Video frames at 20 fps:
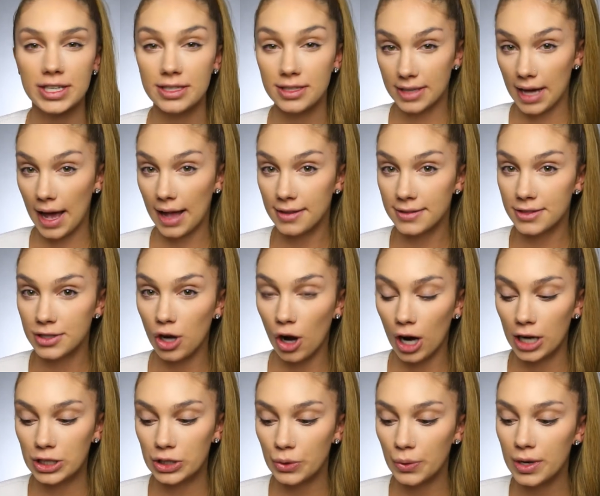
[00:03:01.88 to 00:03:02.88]
intense
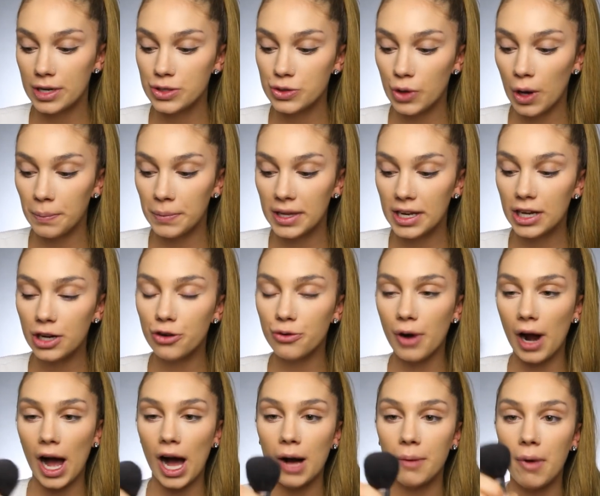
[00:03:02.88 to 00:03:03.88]
contour, so I'm gonna
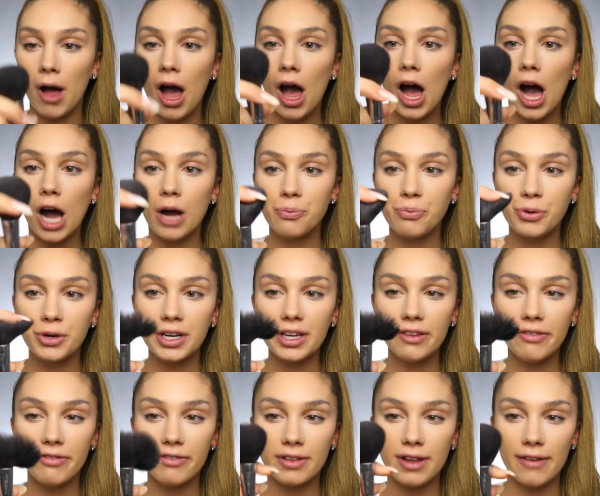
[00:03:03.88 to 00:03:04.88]
grab a pretty
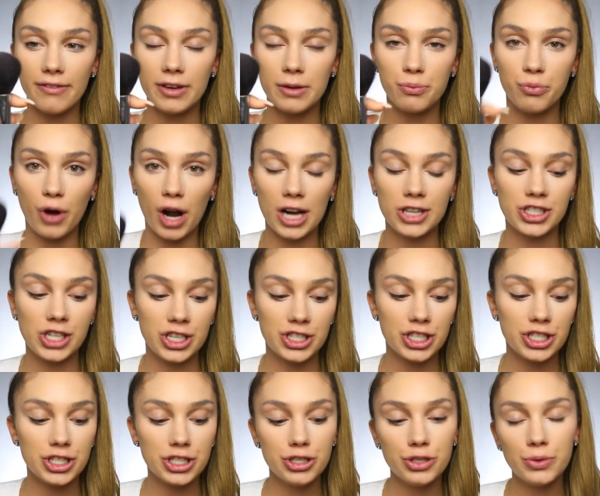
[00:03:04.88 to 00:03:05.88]
fluffy brush and
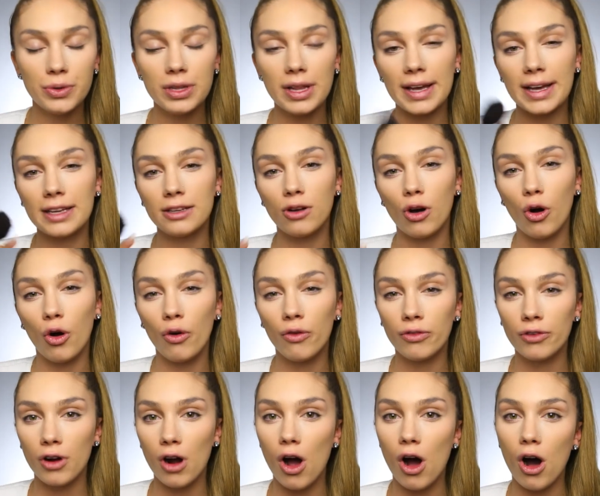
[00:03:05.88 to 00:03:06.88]
just do like an
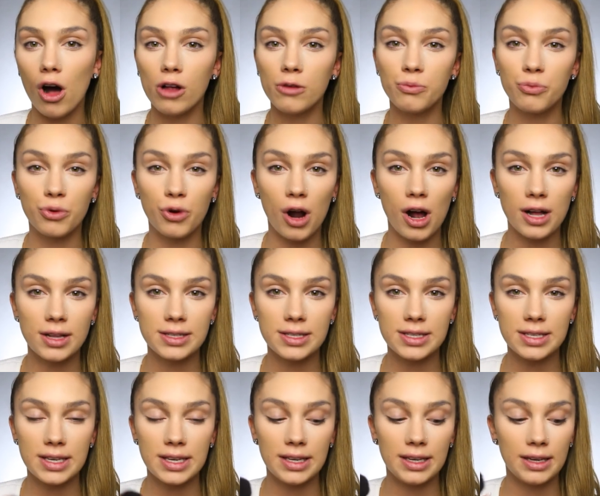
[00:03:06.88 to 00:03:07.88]
overall
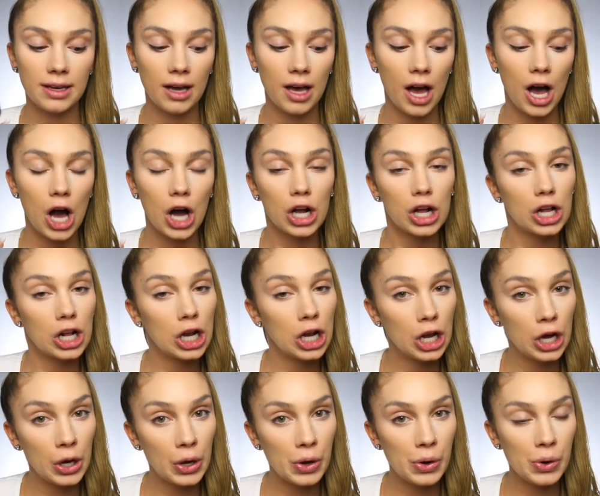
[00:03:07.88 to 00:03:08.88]
bronzy
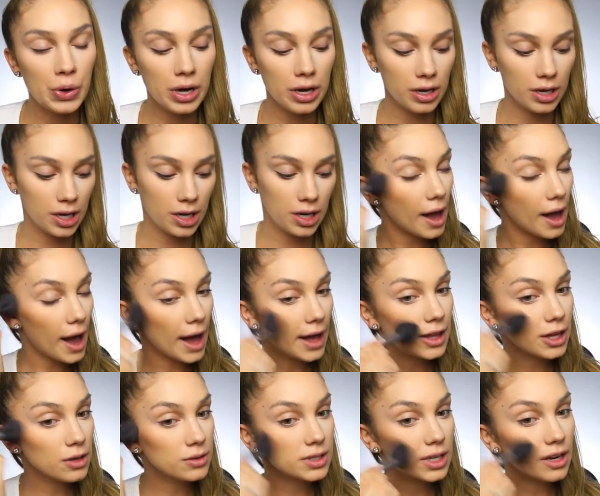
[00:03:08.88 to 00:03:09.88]
glow.
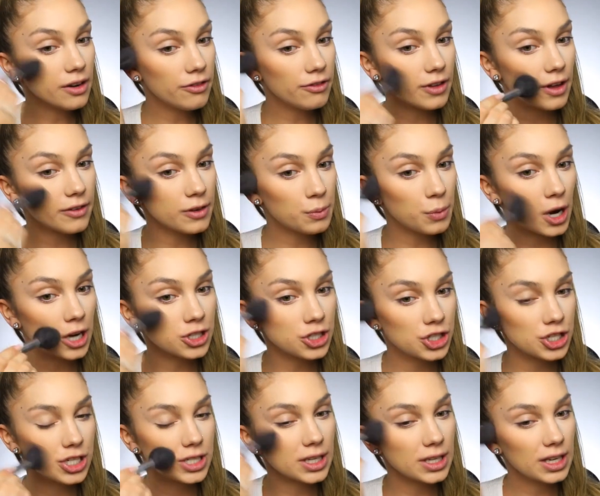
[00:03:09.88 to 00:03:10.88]
And using a fluffy brush
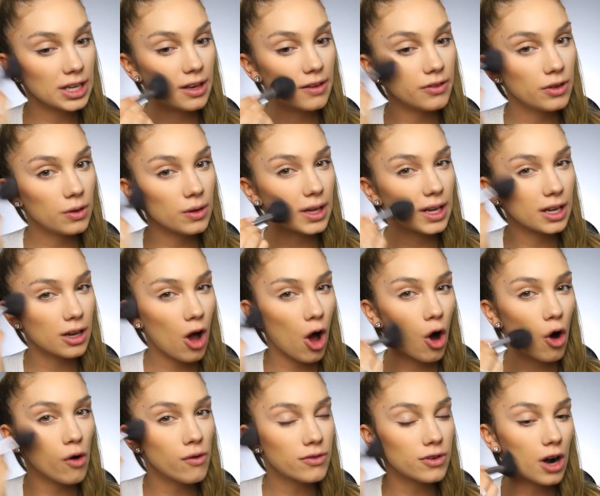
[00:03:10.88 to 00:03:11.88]
is just gonna give you like an
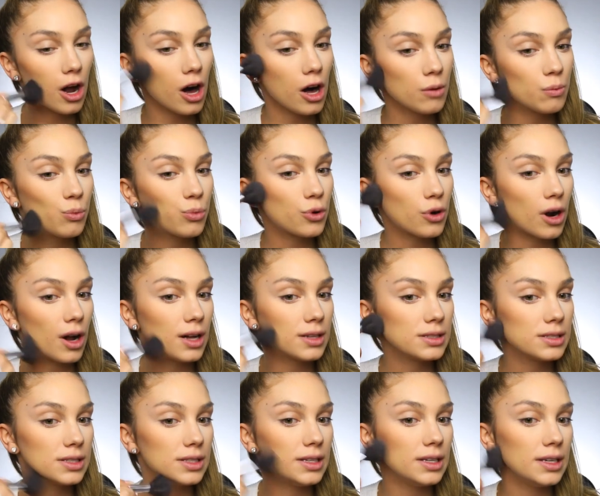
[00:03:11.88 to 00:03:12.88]
overall
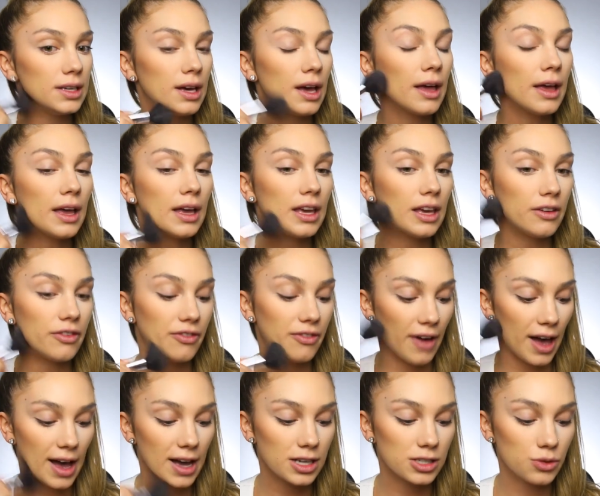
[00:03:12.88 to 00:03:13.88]
bronzy
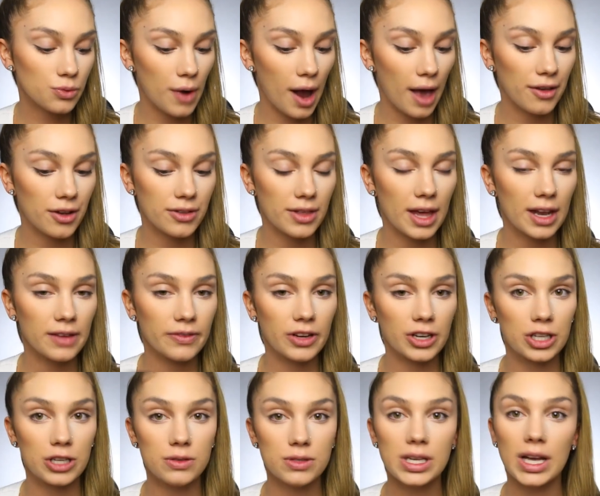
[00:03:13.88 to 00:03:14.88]
effect, rather than if you're
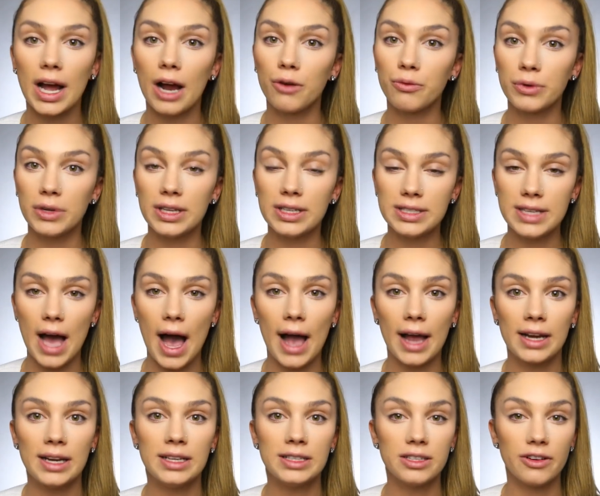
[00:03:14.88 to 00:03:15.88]
using a really
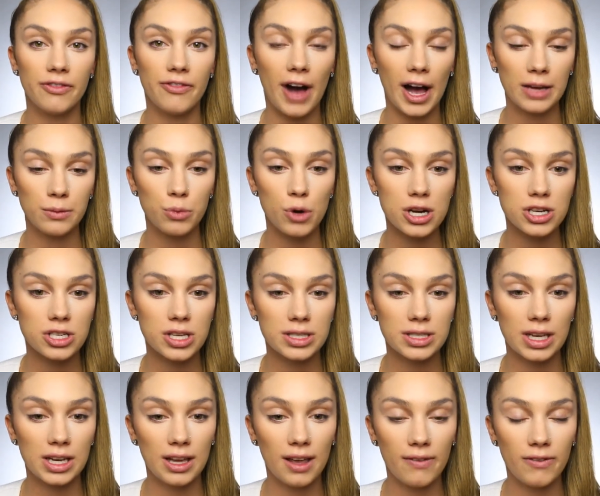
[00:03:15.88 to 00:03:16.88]
tiny defined brush that's
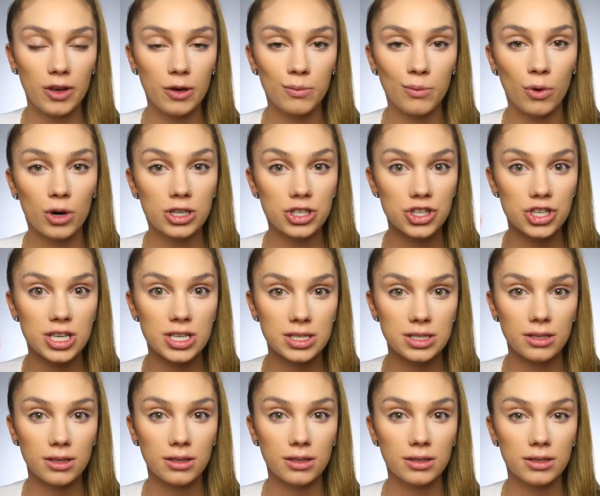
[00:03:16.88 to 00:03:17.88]
gonna give you more
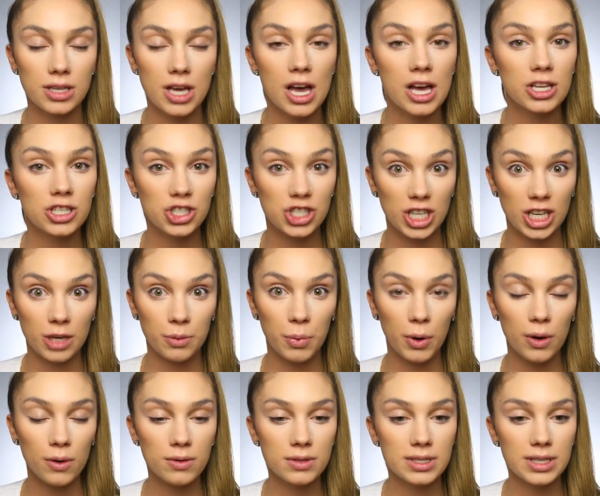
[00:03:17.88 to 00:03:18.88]
chiseled
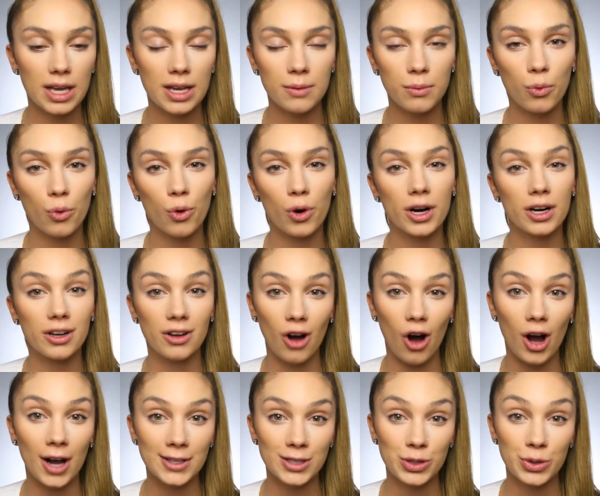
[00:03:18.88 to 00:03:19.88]
cheekbones and a more
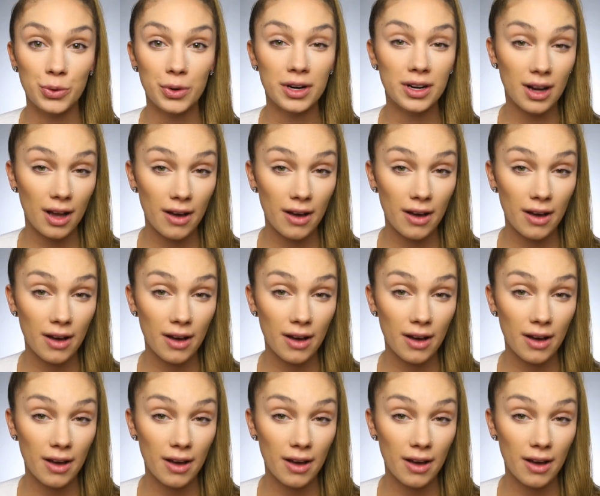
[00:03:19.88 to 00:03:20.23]
contoured